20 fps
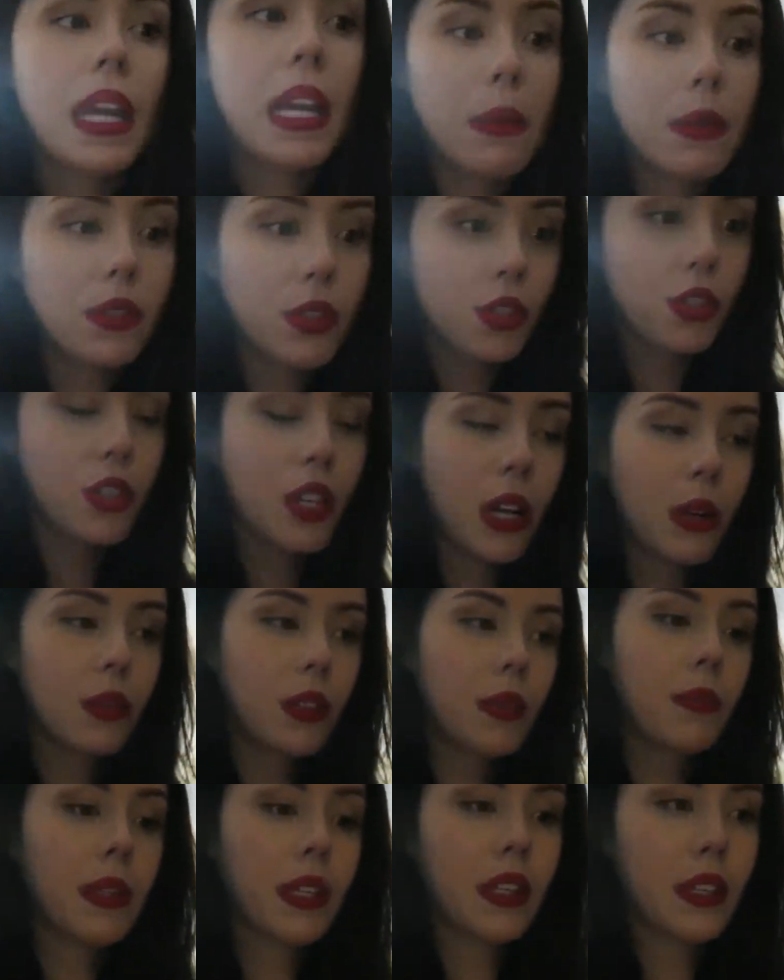be able to
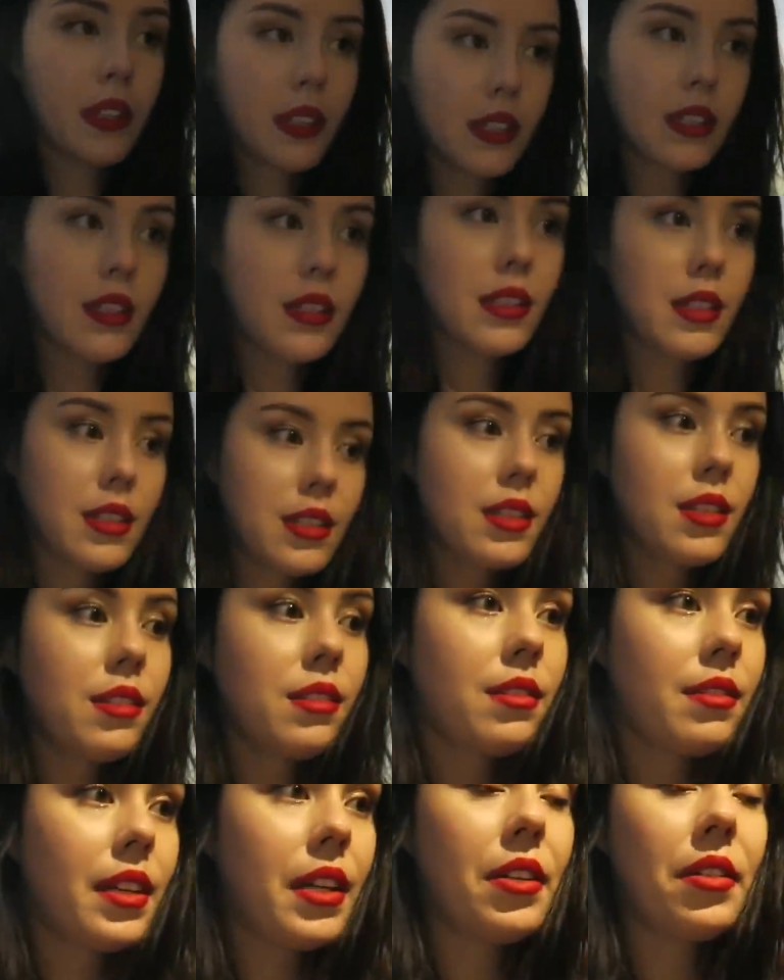shower because
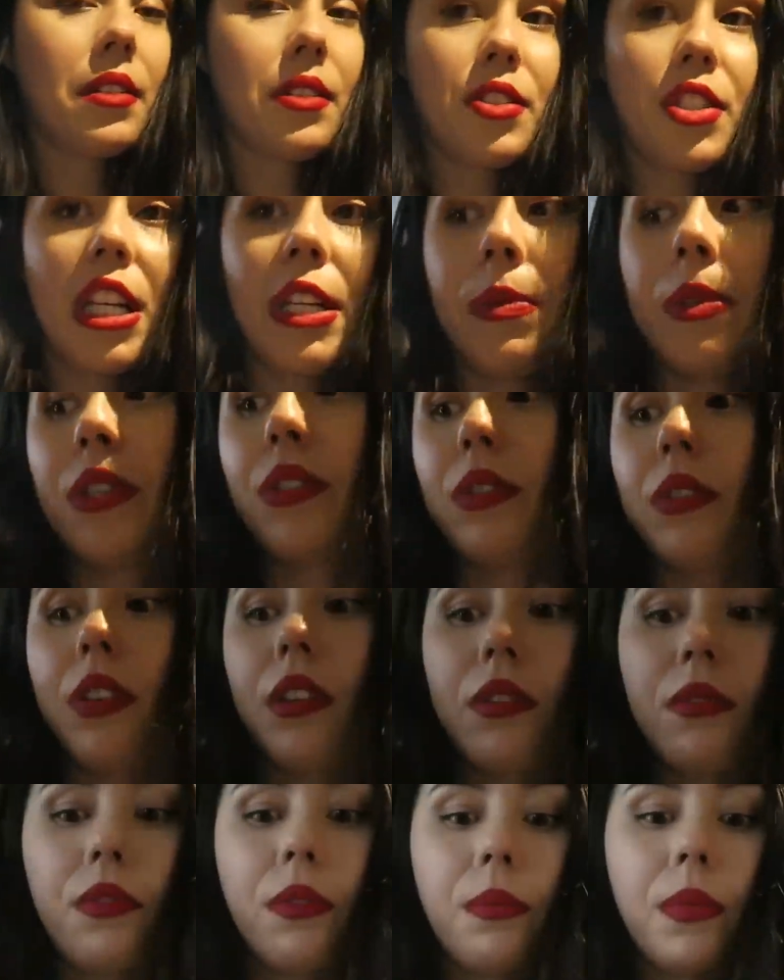they're gonna change me to
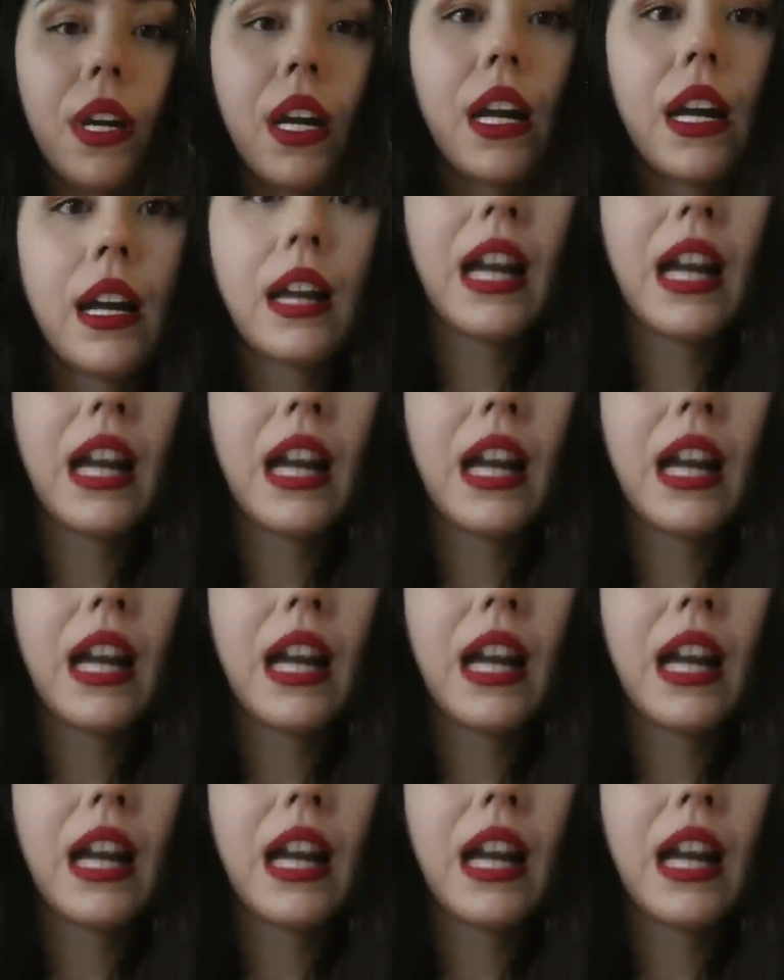another room.